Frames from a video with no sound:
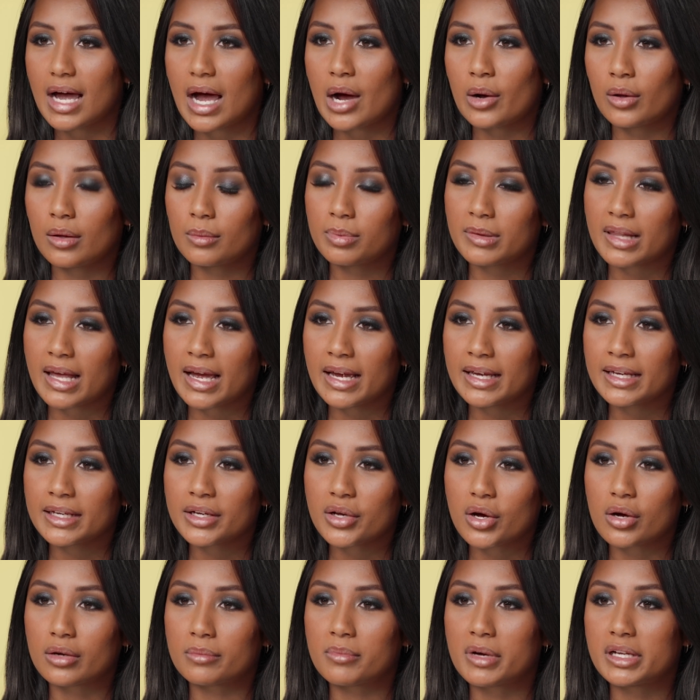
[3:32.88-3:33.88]
I will apply
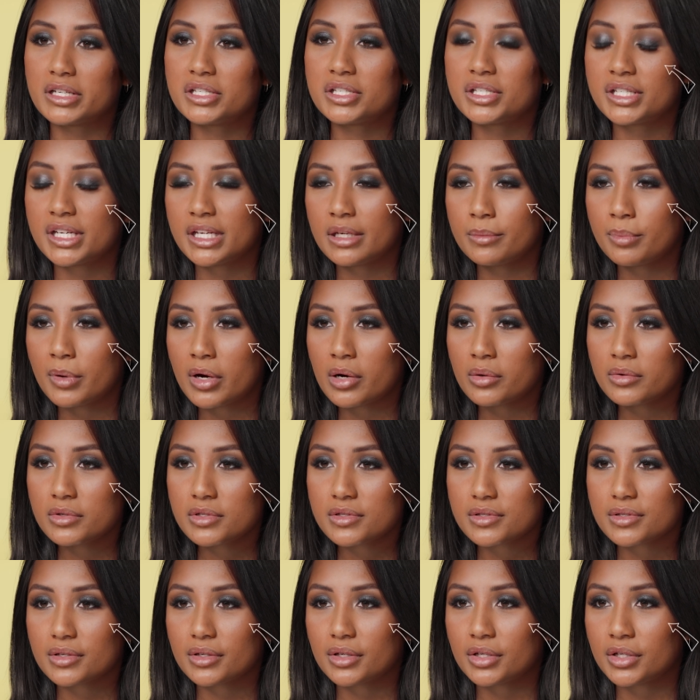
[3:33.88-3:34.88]
it on my
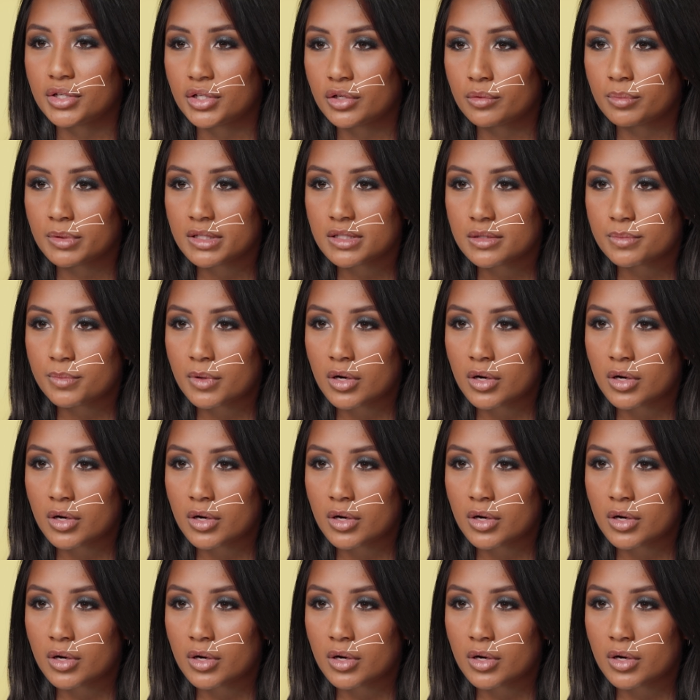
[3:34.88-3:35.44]
cheekbones, cupid's